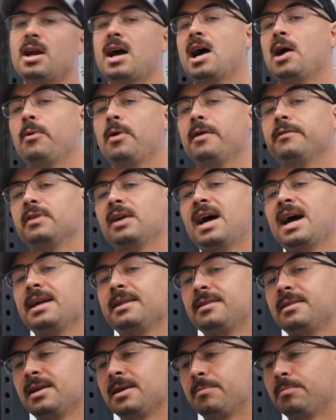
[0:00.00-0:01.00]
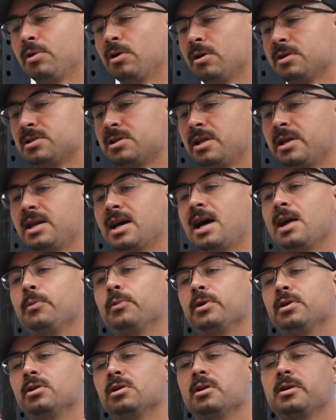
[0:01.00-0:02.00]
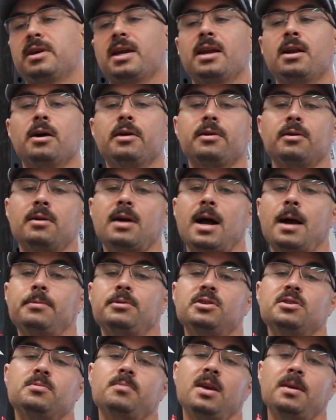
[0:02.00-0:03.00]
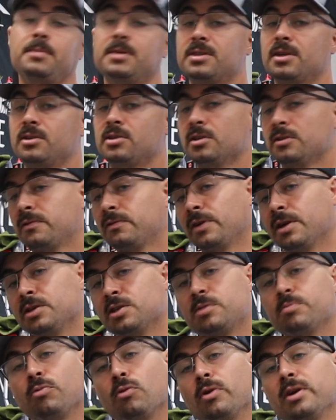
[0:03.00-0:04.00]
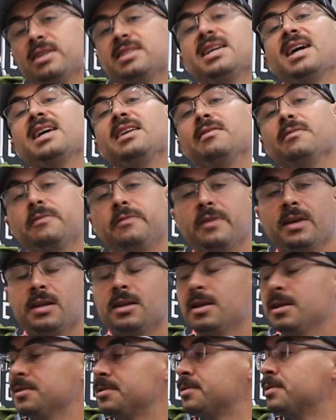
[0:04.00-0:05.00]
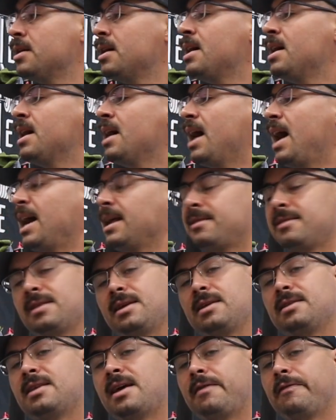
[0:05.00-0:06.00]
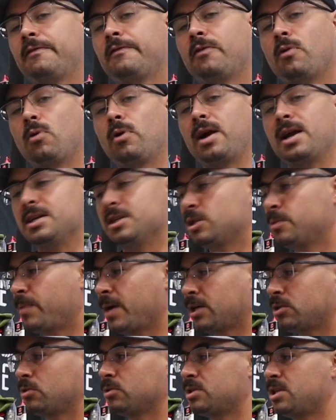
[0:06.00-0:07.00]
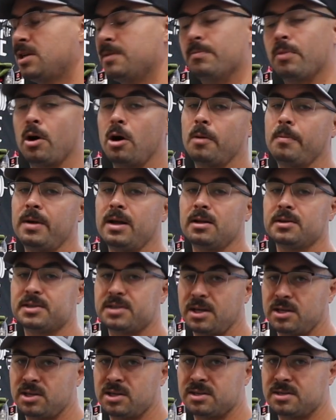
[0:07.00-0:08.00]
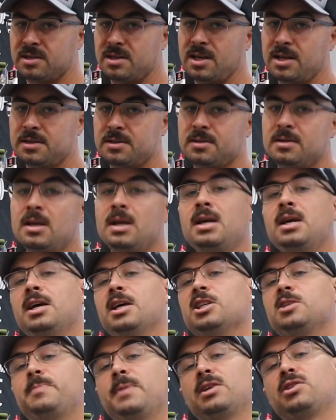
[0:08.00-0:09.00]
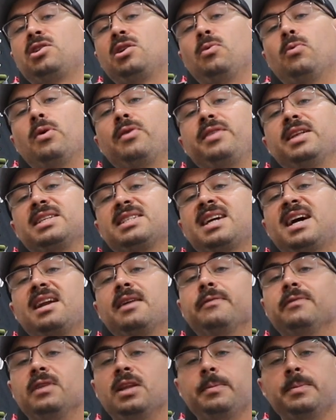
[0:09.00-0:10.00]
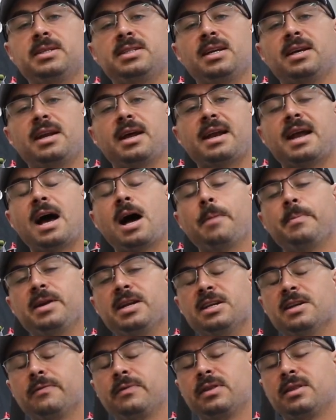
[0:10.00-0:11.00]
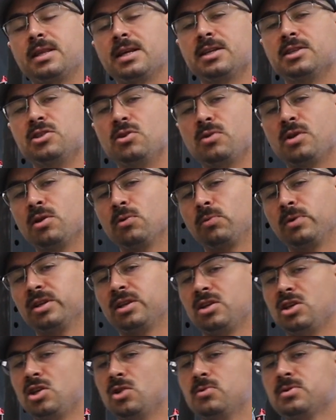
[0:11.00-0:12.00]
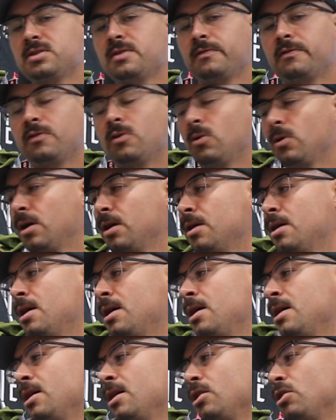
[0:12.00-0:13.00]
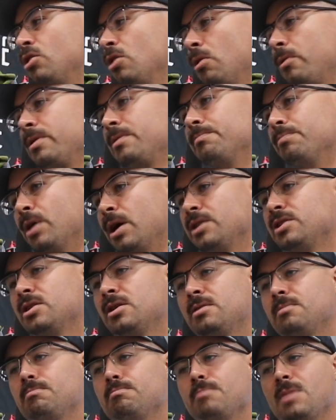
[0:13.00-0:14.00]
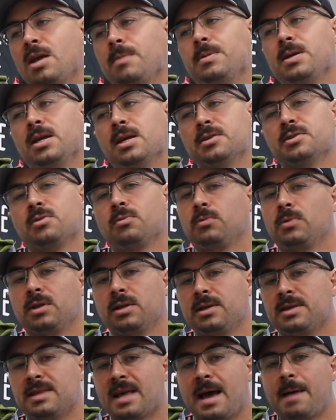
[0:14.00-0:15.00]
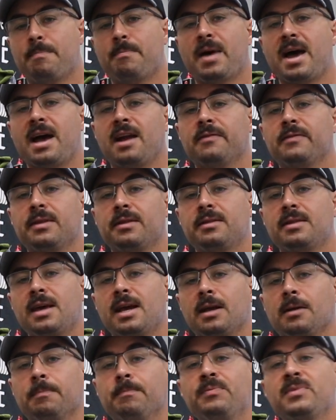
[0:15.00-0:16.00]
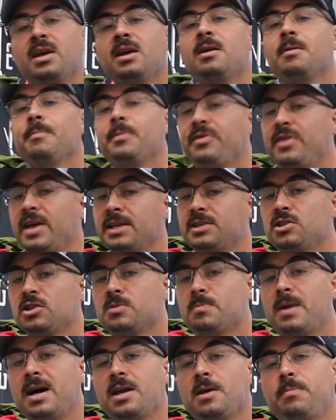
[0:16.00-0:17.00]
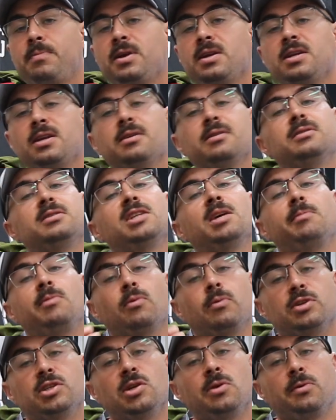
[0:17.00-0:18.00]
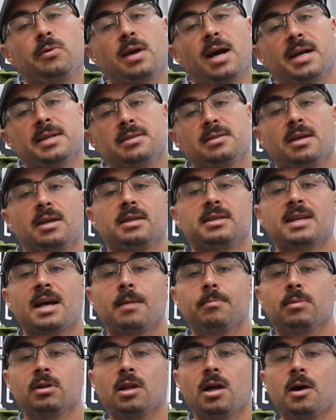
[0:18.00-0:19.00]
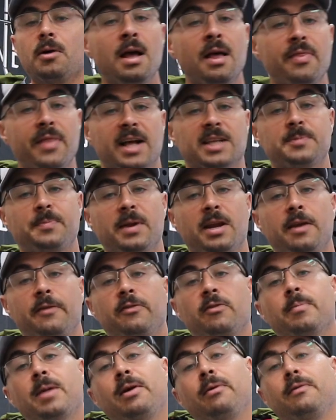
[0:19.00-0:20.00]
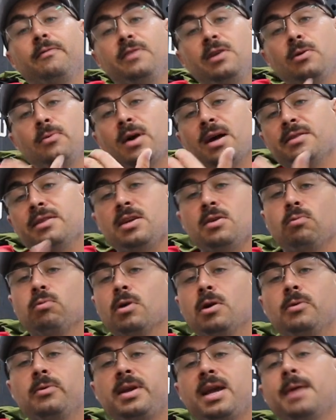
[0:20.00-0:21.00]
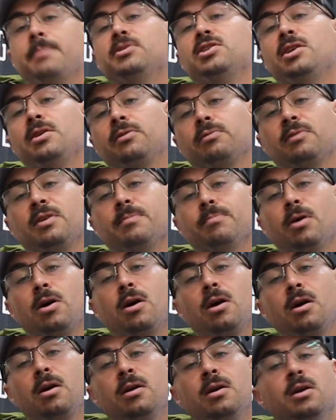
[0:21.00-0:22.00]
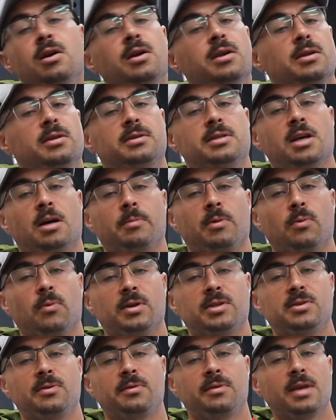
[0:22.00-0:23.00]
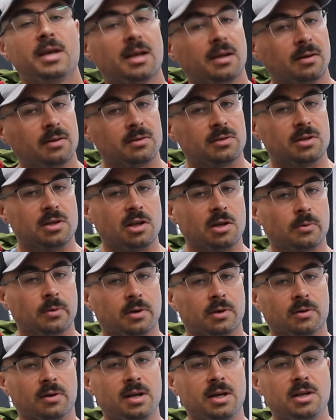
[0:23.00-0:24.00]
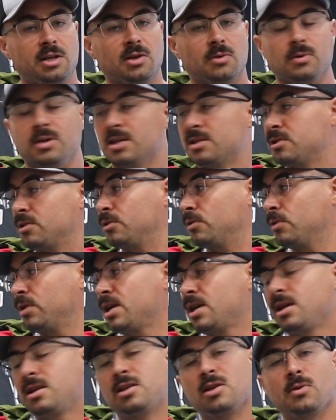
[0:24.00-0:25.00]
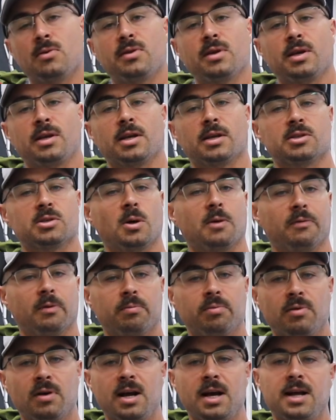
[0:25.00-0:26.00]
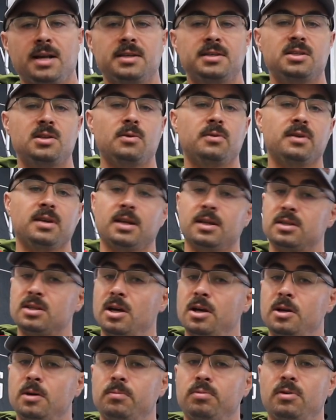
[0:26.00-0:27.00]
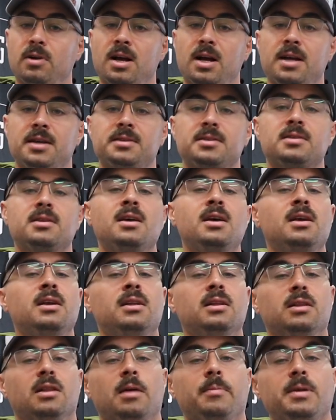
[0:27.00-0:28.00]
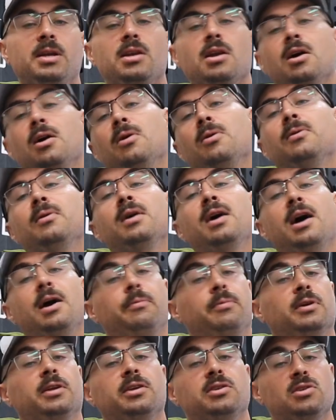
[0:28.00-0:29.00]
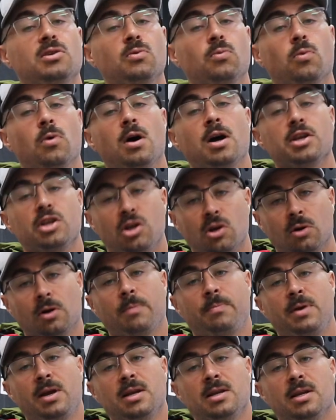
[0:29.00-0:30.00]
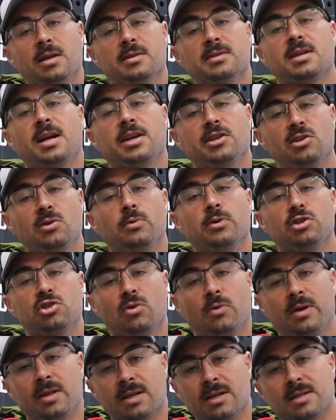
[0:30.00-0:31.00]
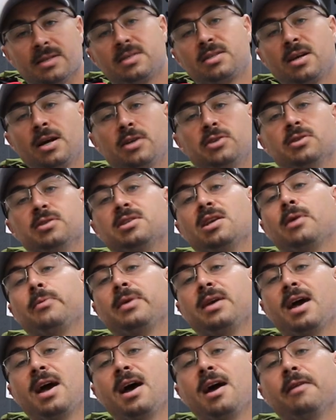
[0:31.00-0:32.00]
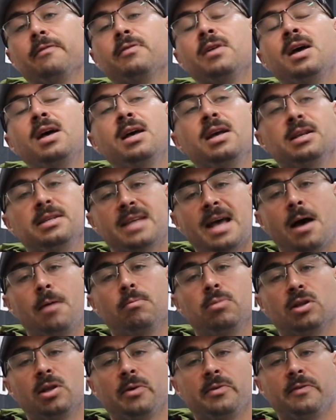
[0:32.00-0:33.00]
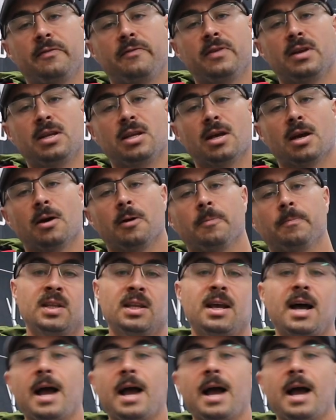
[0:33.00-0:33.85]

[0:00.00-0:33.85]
However, I think personally, I would look at other options, maybe such as Fringe Sport, Titan Fitness. I think that for a specialty barbell such as this, especially one that's kind of limited on how many different things you can really use it for, going budget maybe isn't really that bad of a thing. But that's just my opinion. Tell me what you guys think down below. That's been it for my review on the Rogue MG3 bar. Tell me what you think. Do you agree? Do you disagree? Do you think it's overpriced? Do you think it's underpriced? Let me know. I really do want your opinions, and I do enjoy the discussions that we have down below the video.